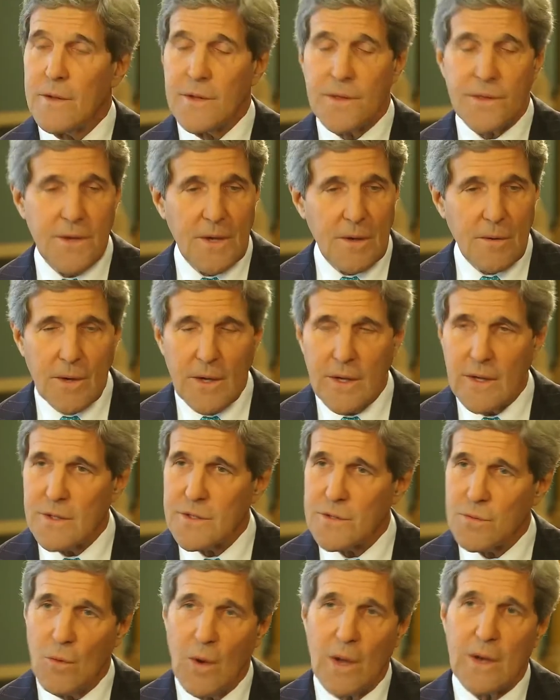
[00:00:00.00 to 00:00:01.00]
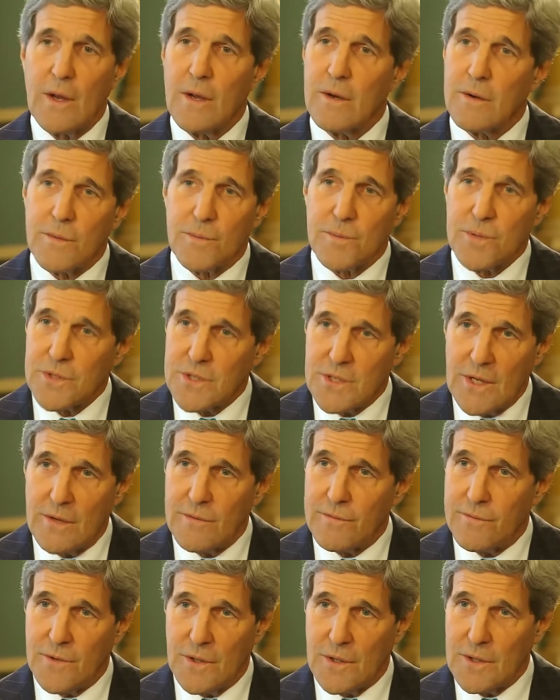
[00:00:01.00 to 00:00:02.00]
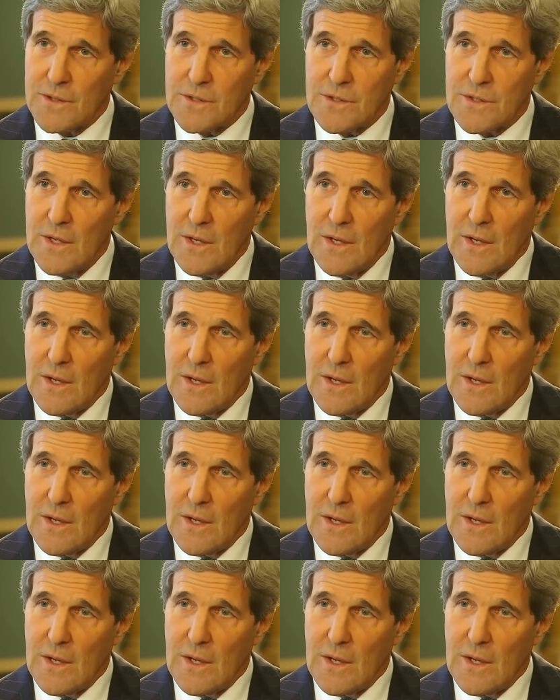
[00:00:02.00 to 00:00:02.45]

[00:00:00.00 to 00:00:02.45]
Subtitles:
The theory is 100% false.